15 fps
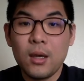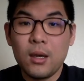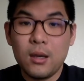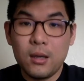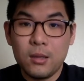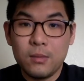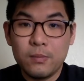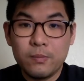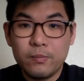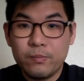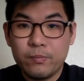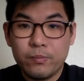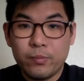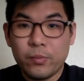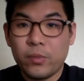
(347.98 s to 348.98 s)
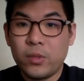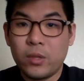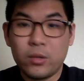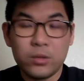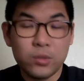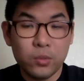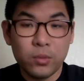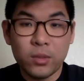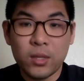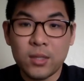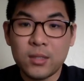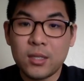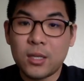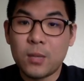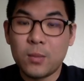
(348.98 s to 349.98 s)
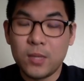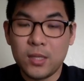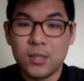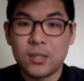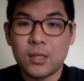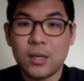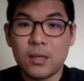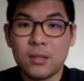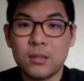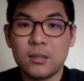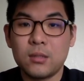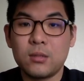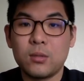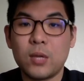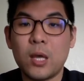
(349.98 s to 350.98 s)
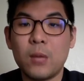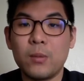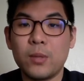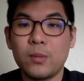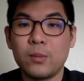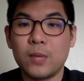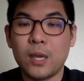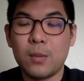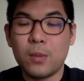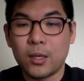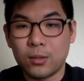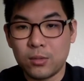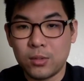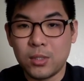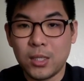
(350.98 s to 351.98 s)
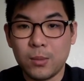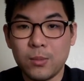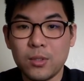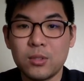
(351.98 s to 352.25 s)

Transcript: um, there are certain things that can be discussed to help them get back to sleep.